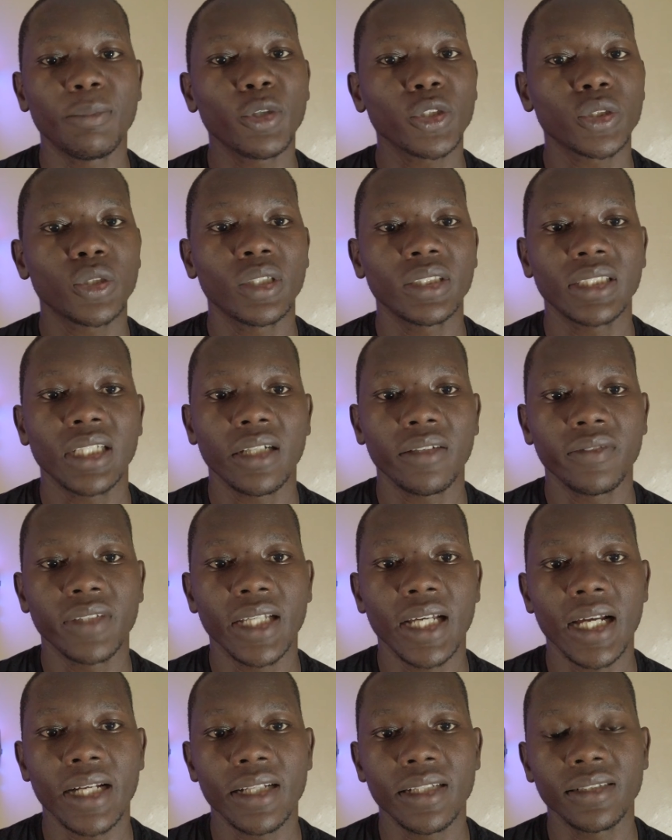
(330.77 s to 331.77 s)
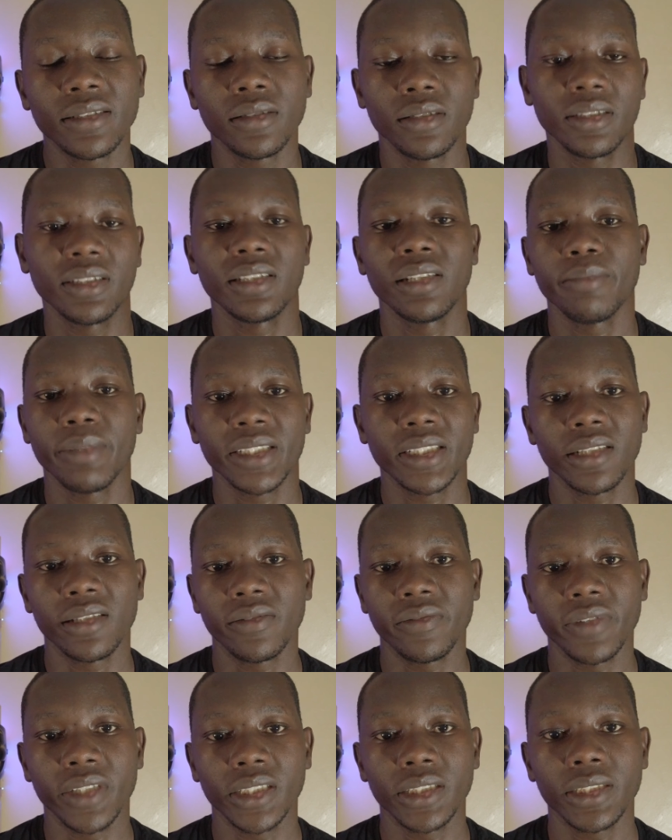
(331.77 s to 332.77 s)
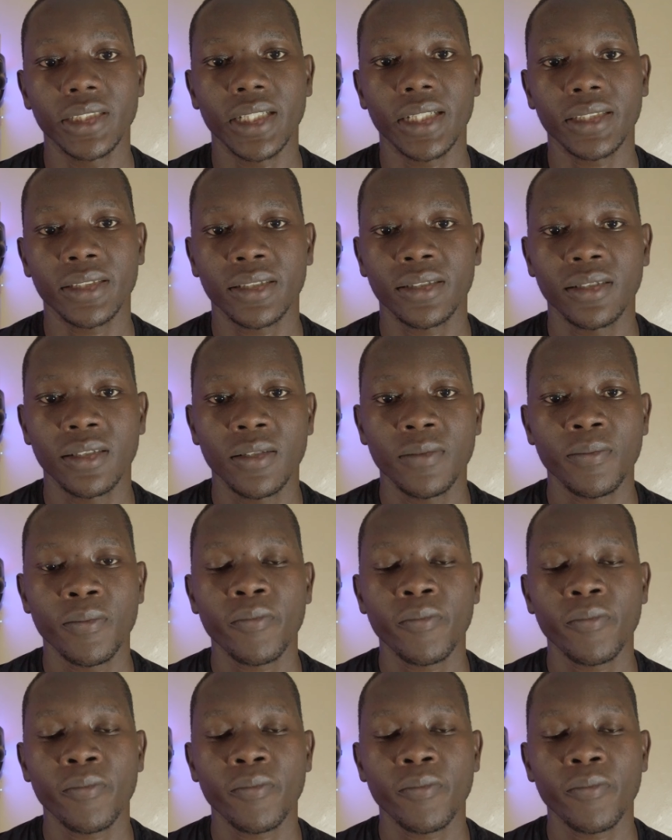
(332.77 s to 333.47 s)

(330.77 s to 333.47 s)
most don't have the added sixteen percent V A T tax.